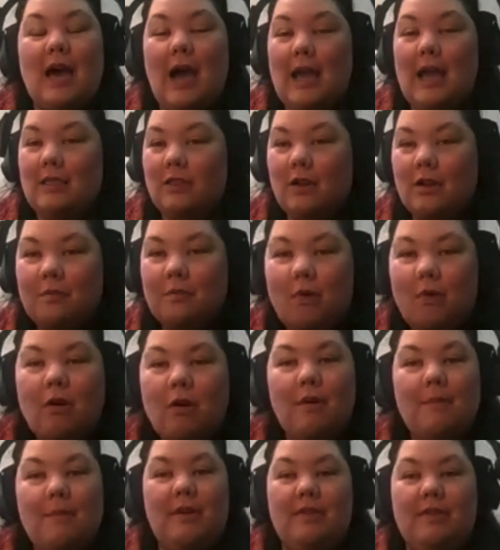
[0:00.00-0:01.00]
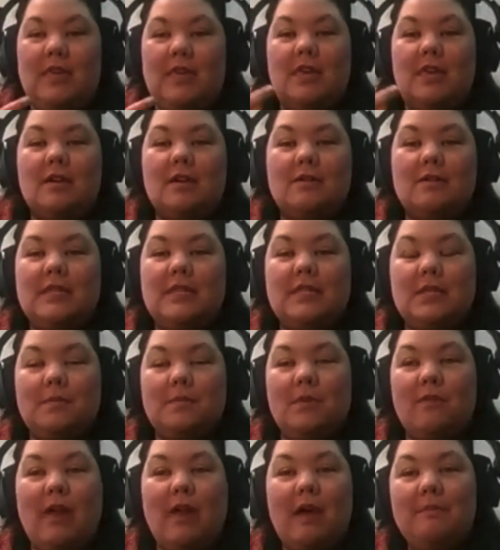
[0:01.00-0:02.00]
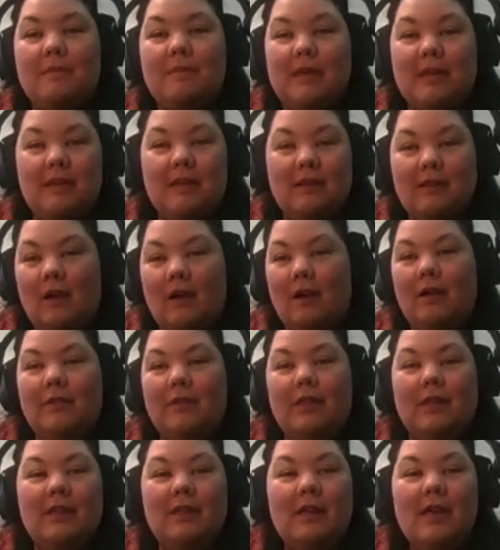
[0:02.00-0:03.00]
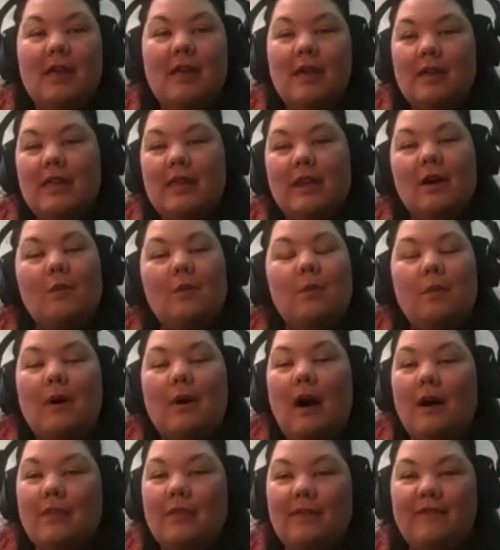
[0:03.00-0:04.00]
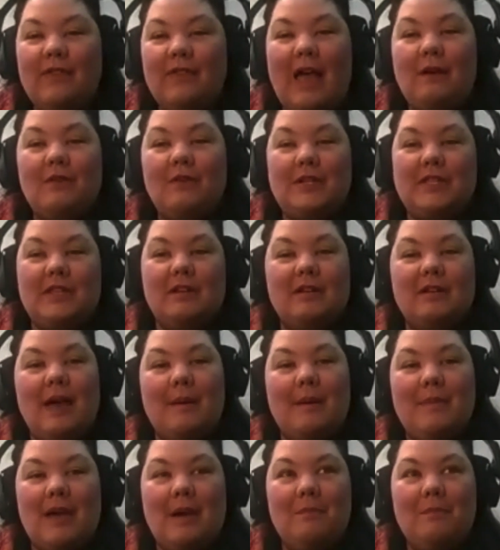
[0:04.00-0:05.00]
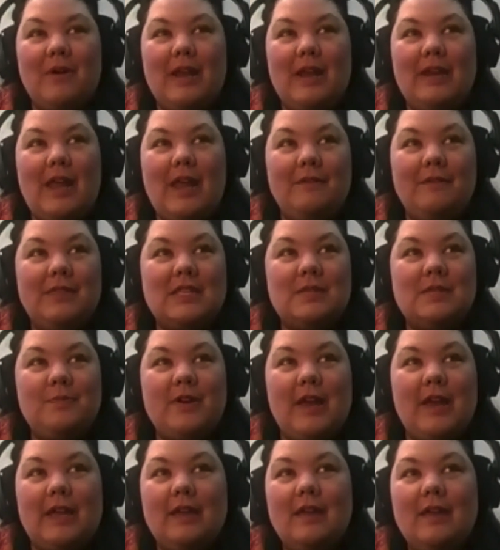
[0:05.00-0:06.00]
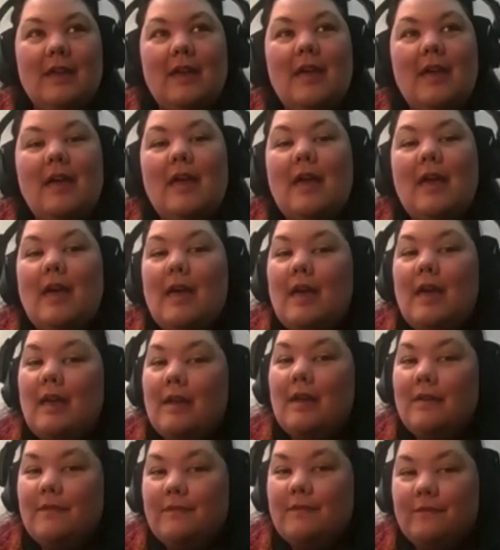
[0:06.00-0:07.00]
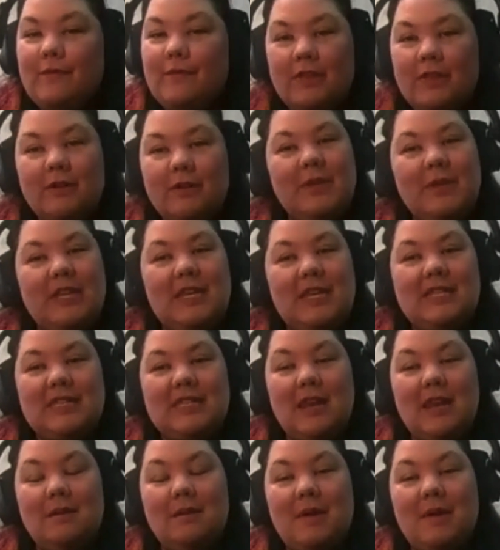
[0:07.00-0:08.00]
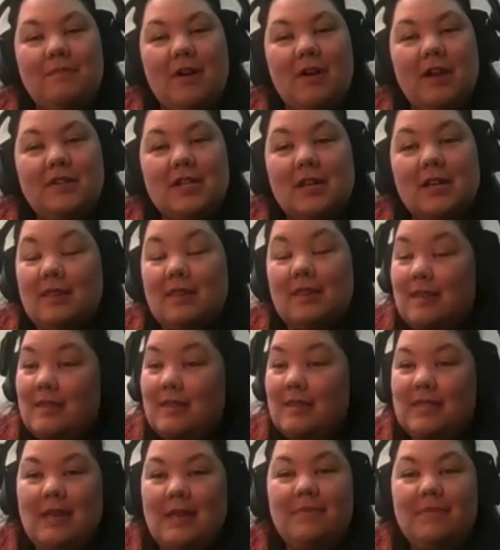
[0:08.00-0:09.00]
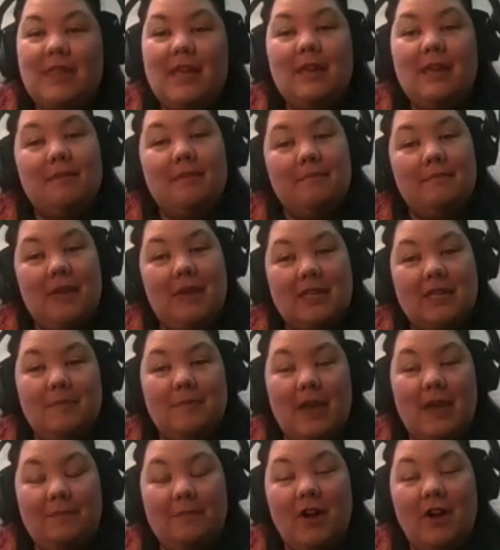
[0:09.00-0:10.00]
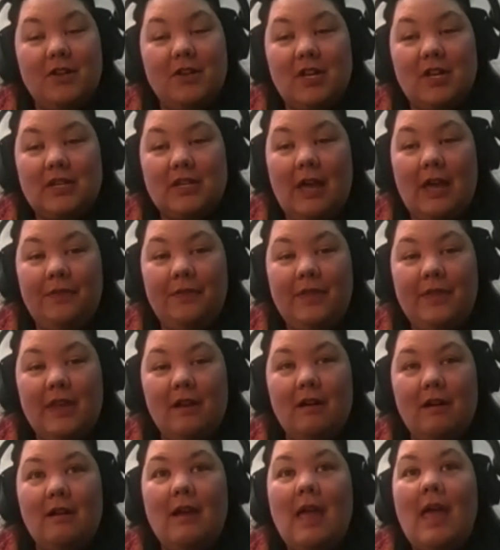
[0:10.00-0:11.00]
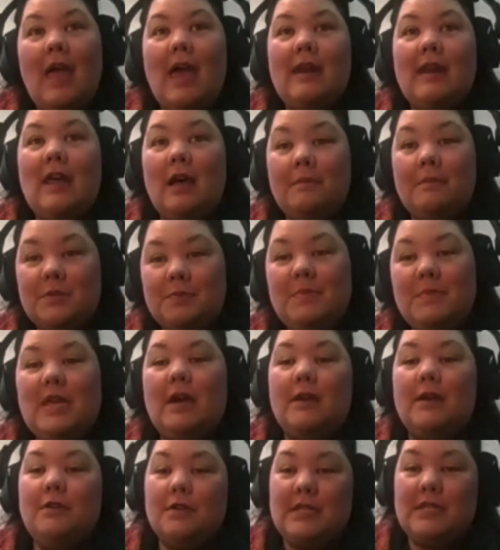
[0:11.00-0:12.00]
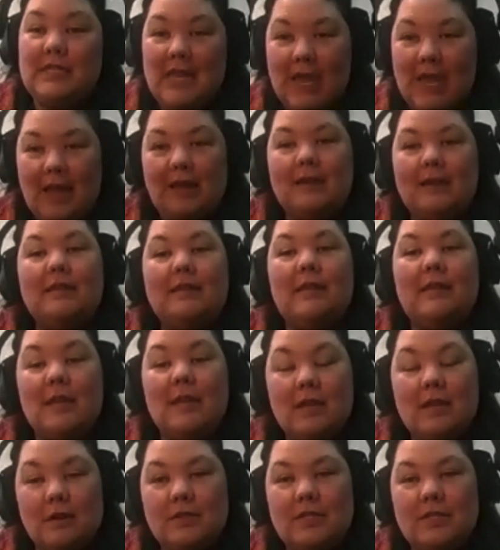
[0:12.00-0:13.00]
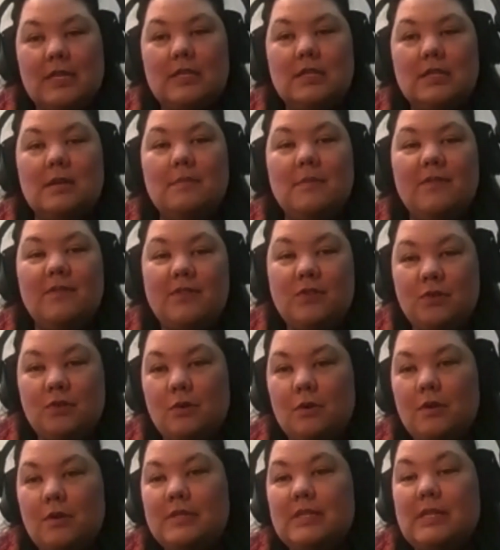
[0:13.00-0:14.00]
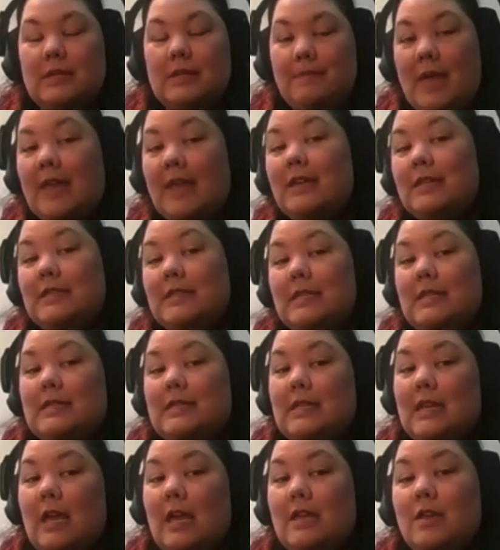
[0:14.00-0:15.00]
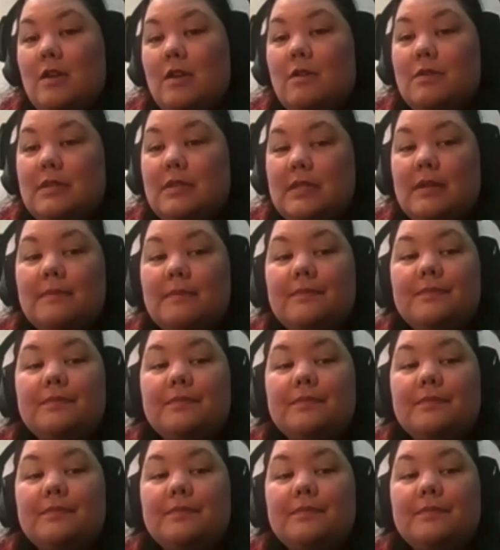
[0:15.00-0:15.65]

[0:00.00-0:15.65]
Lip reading: I learn more about the ecosystem around me and all the flowers that are coming up right now in the spring. Vulnerability scanning my project, same thing, makes my project healthier and helps me understand the ecosystem of tools and dependencies that I use.